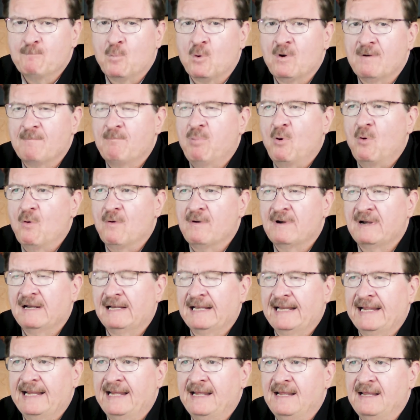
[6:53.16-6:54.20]
More
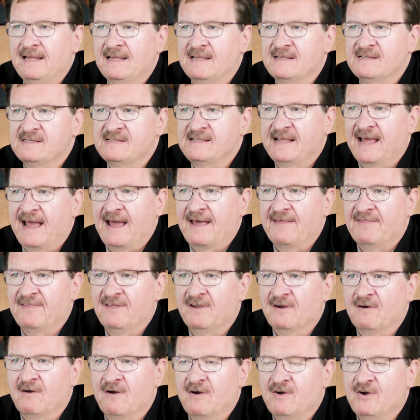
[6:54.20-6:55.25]
importantly is that
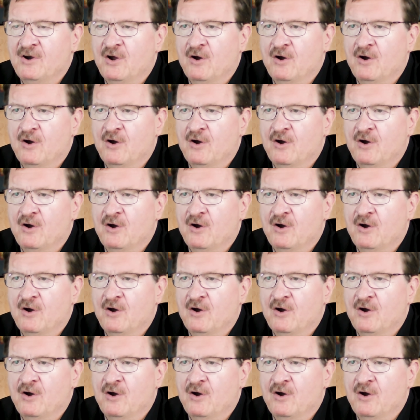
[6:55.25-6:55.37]
there are